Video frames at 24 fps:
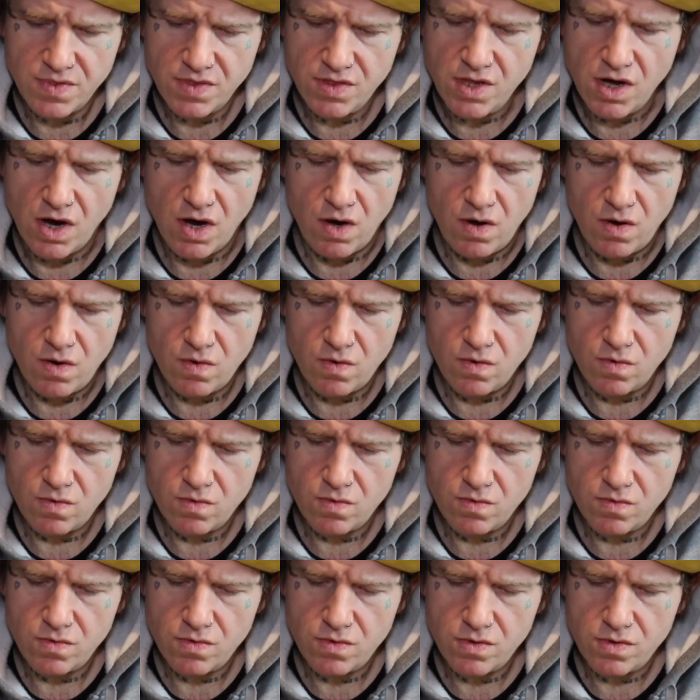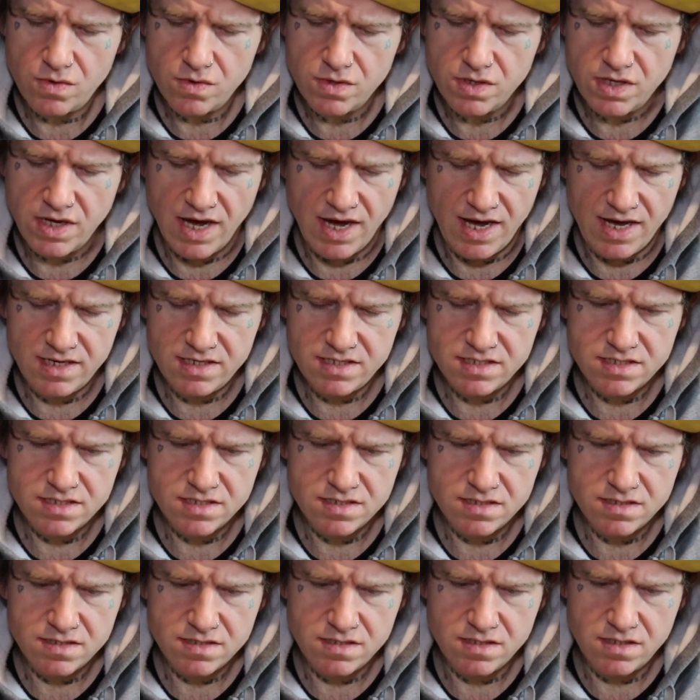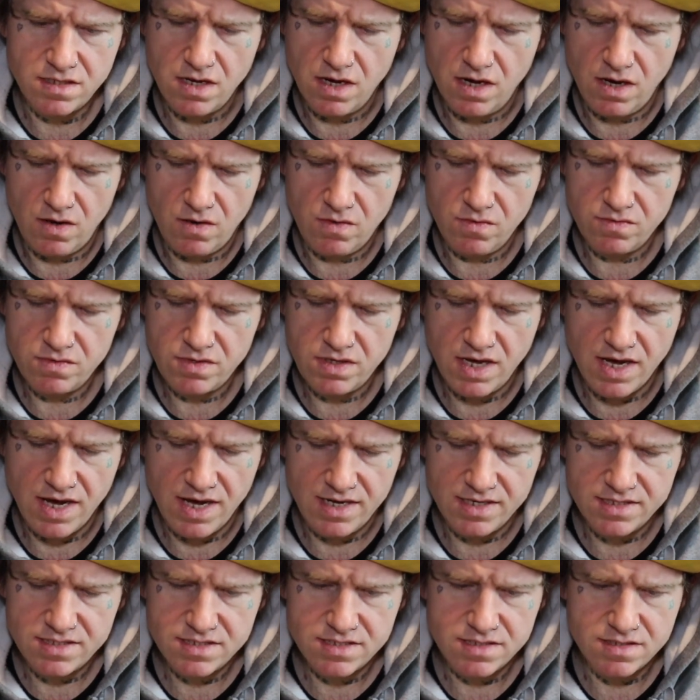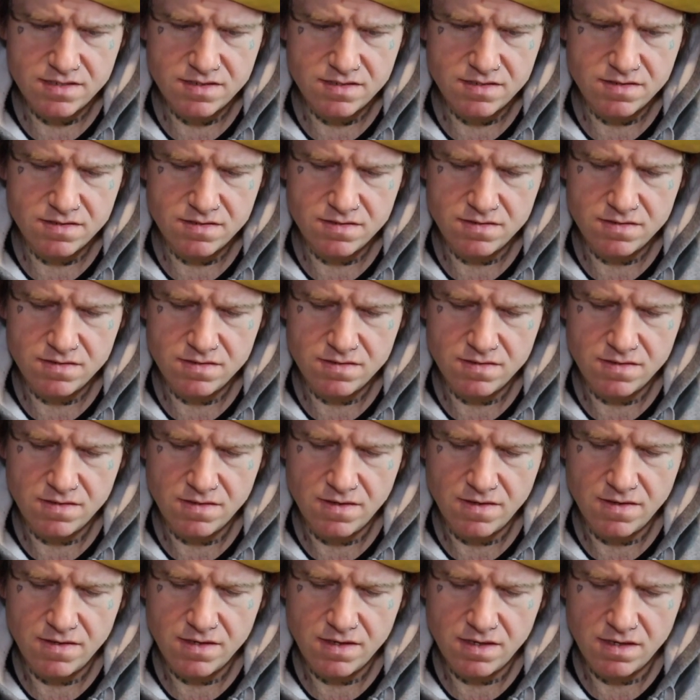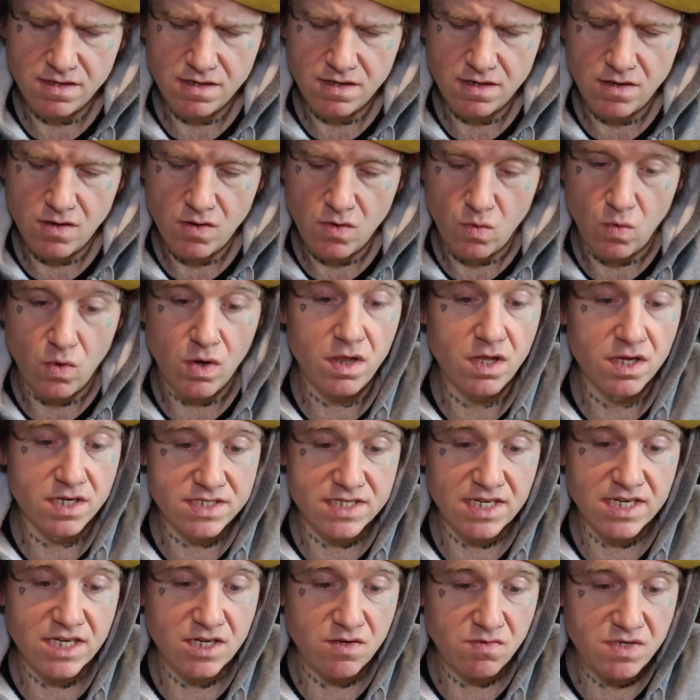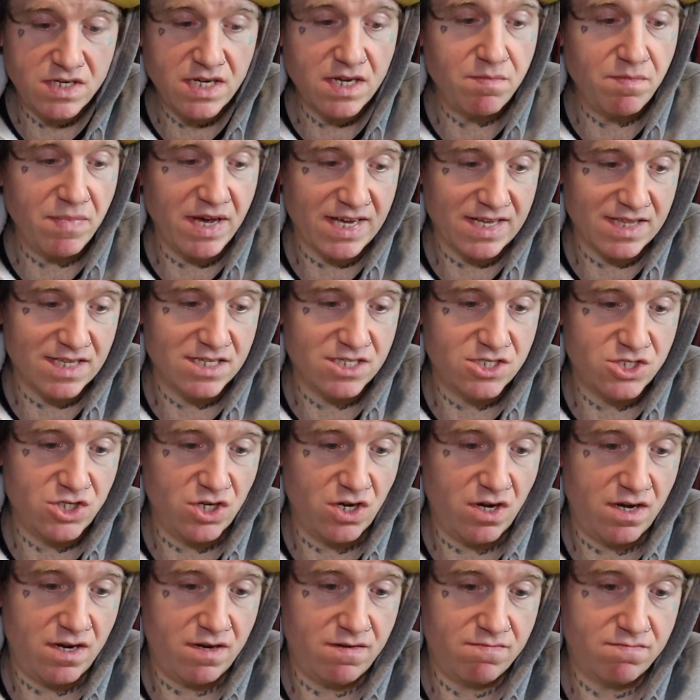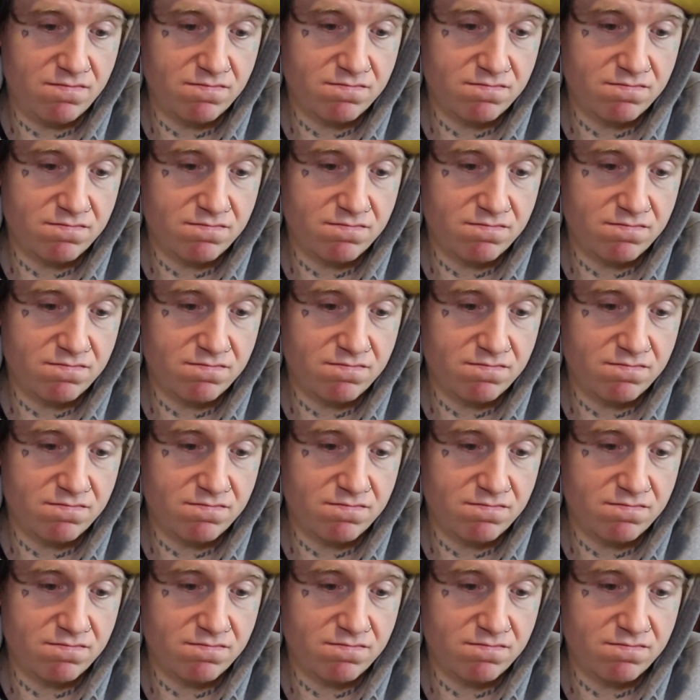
No, Yes. No. Yes. Well, looks like you did make this, John.